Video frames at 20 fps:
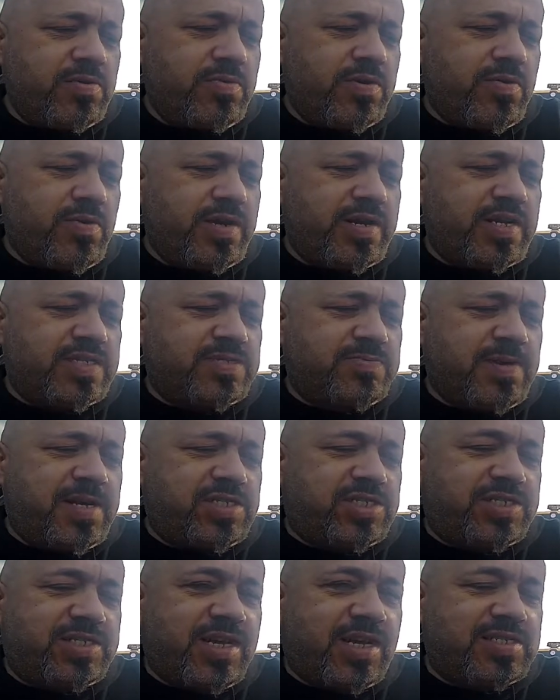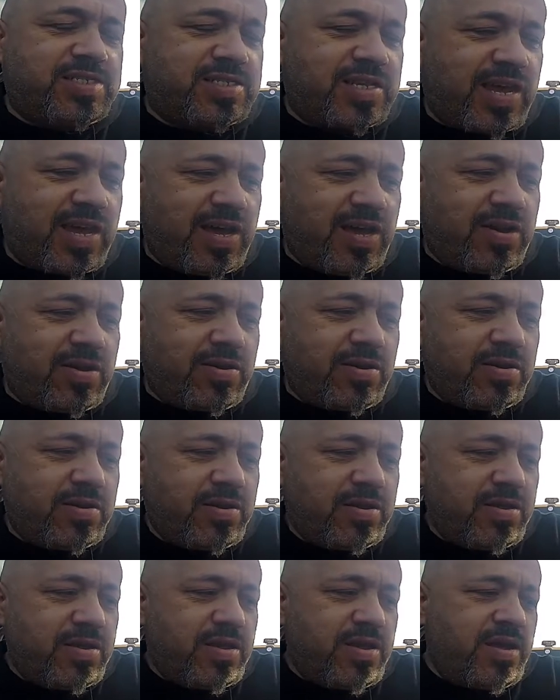We want as much dust out,
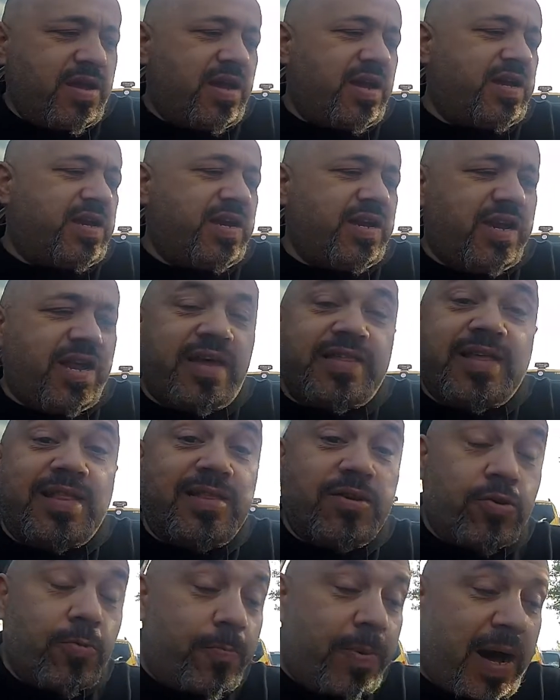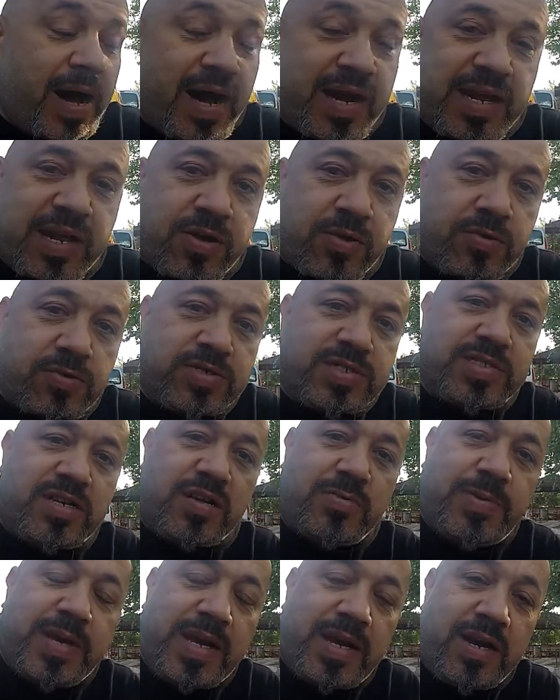and any other little particles that
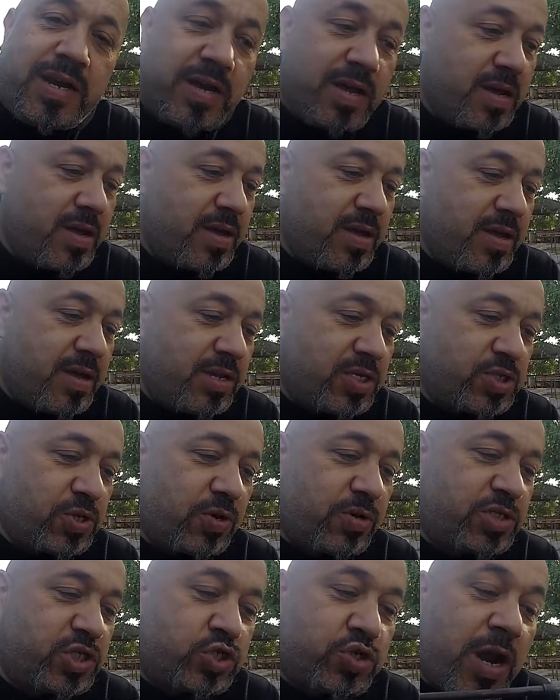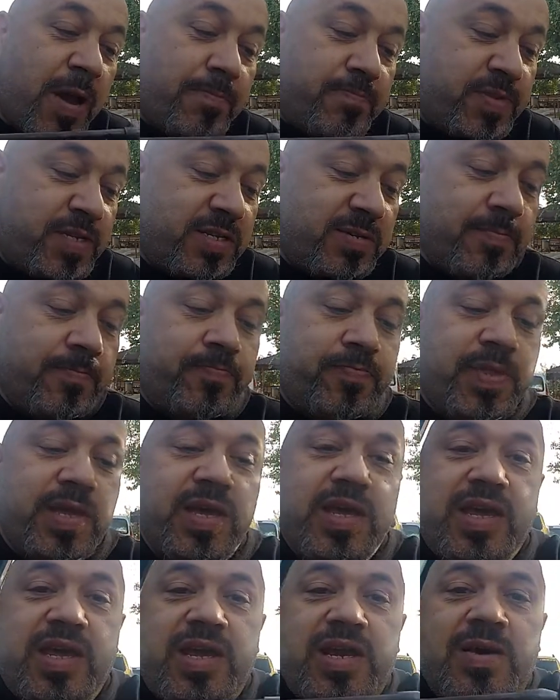have been sort of trapped
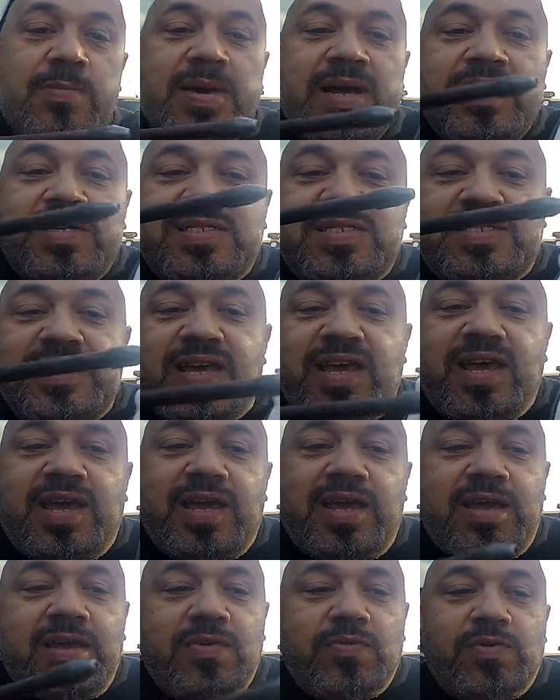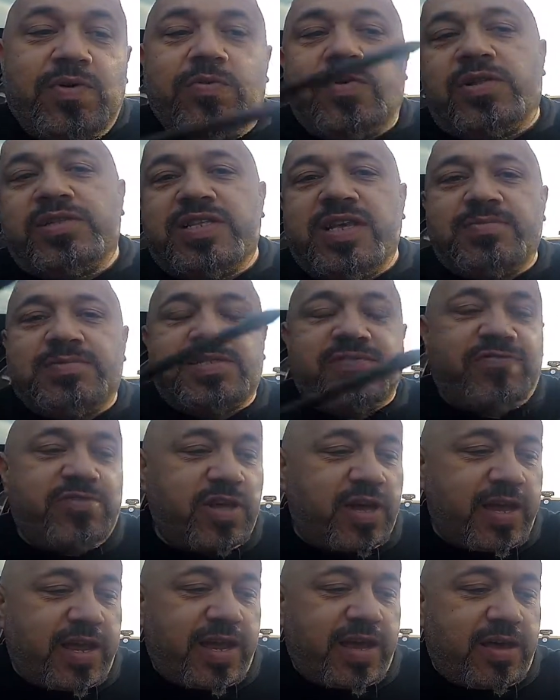in amongst there, we want them to
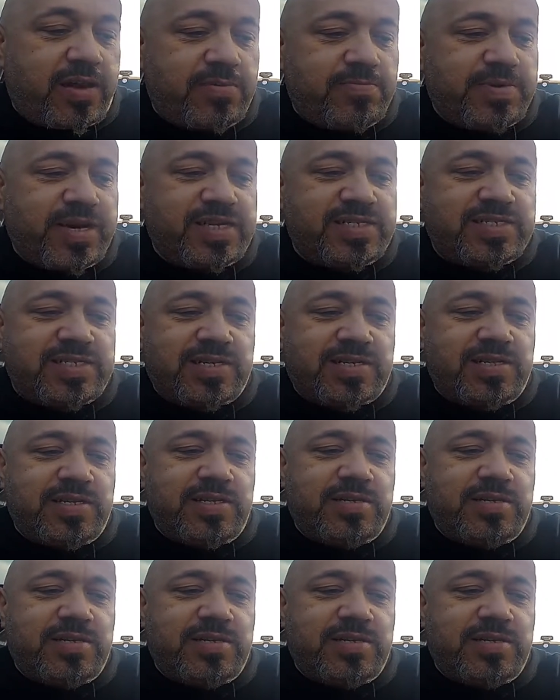fly out, basically.